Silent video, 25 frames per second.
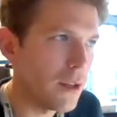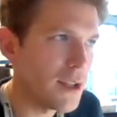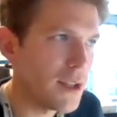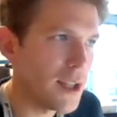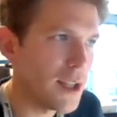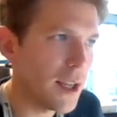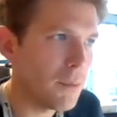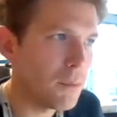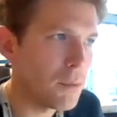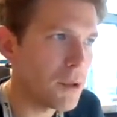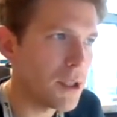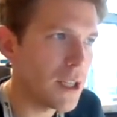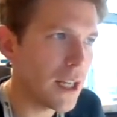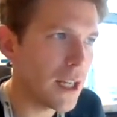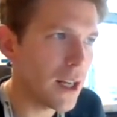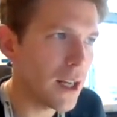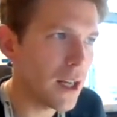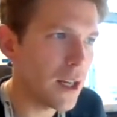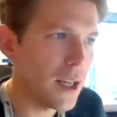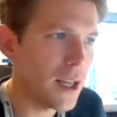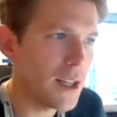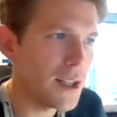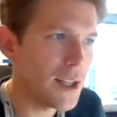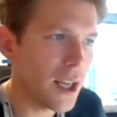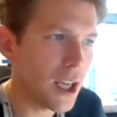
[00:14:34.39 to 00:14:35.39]
Is it
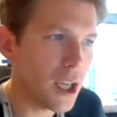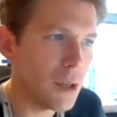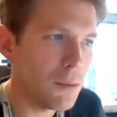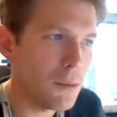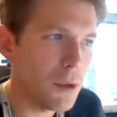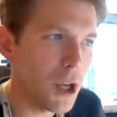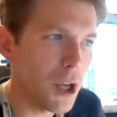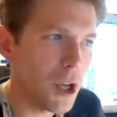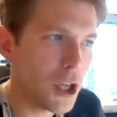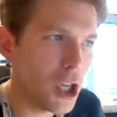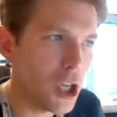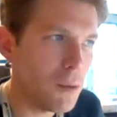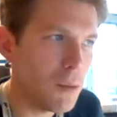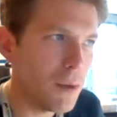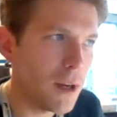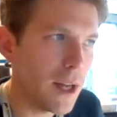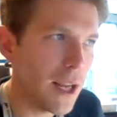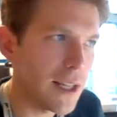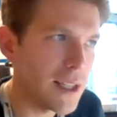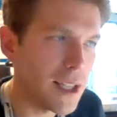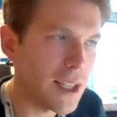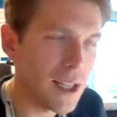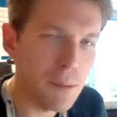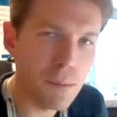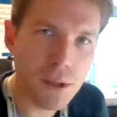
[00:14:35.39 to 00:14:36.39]

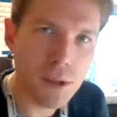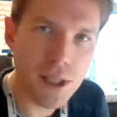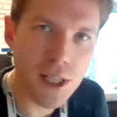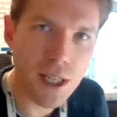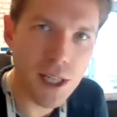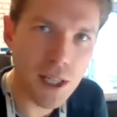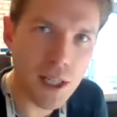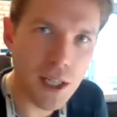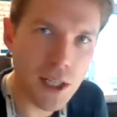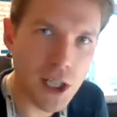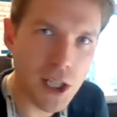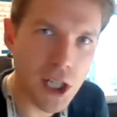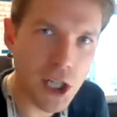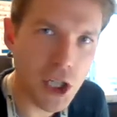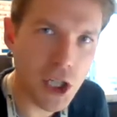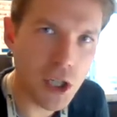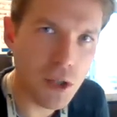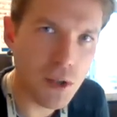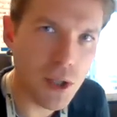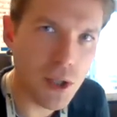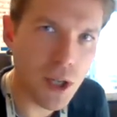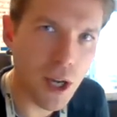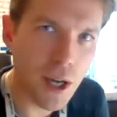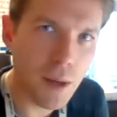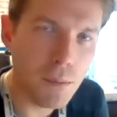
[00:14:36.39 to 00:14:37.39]
accumulated in particular tissue
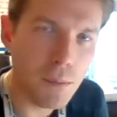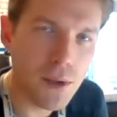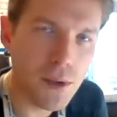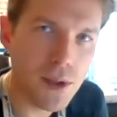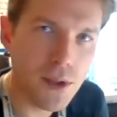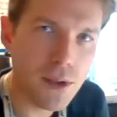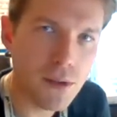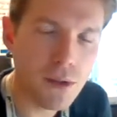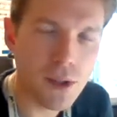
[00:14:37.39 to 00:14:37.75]
types?